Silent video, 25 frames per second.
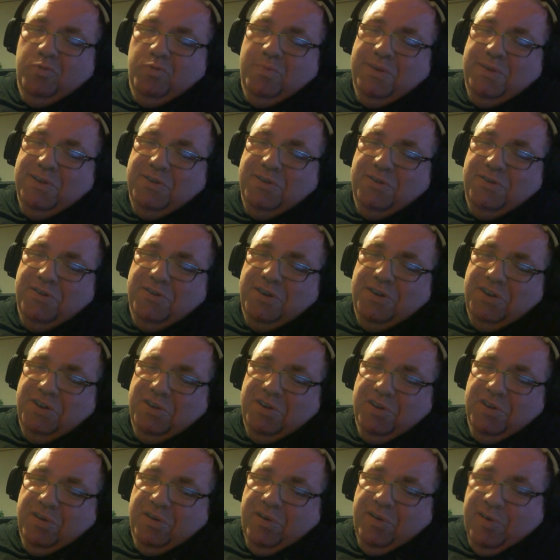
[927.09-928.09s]

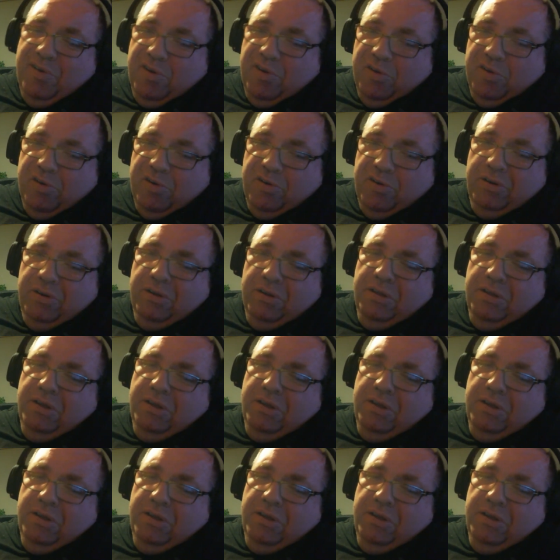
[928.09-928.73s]
midnight or